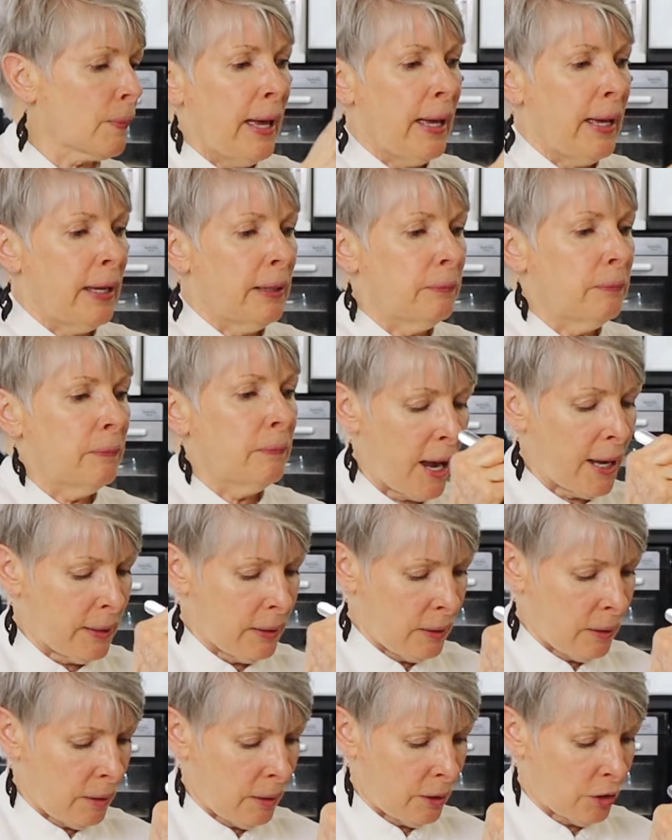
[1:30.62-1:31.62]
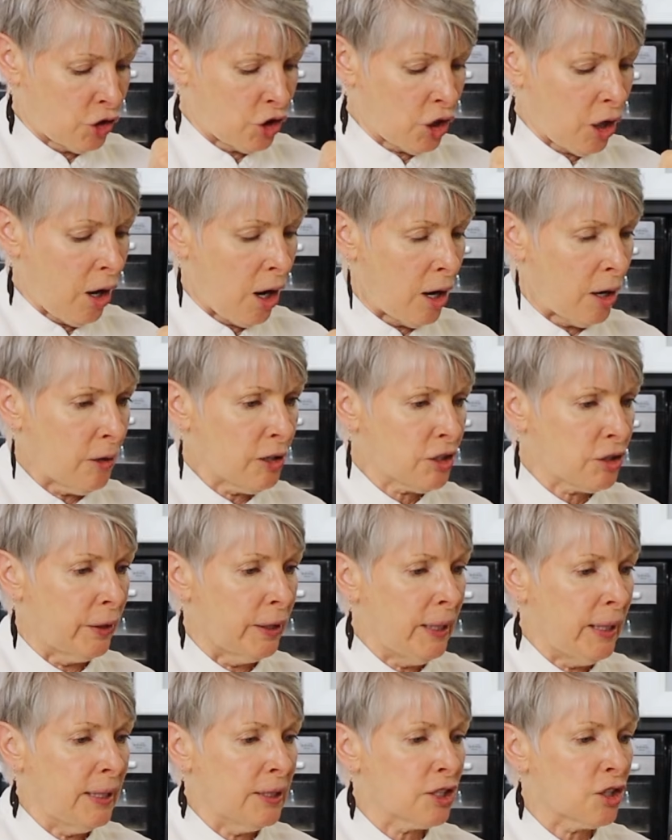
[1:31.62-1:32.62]
And my jar
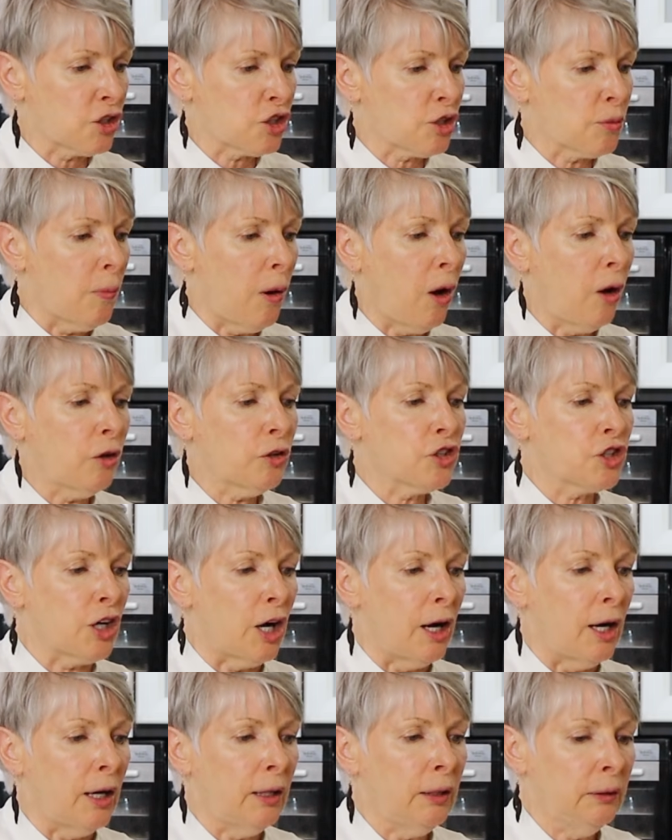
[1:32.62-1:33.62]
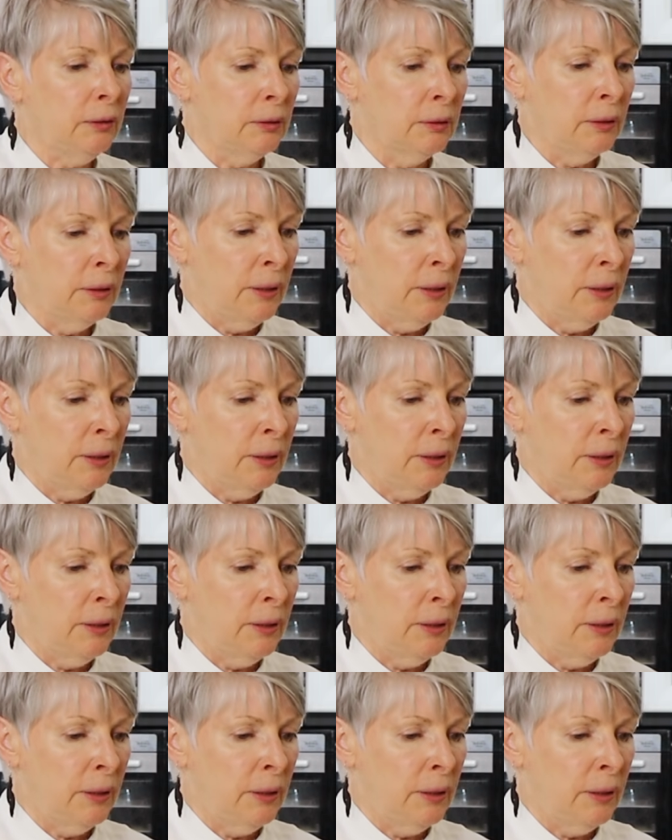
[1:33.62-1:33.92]
is a small jar.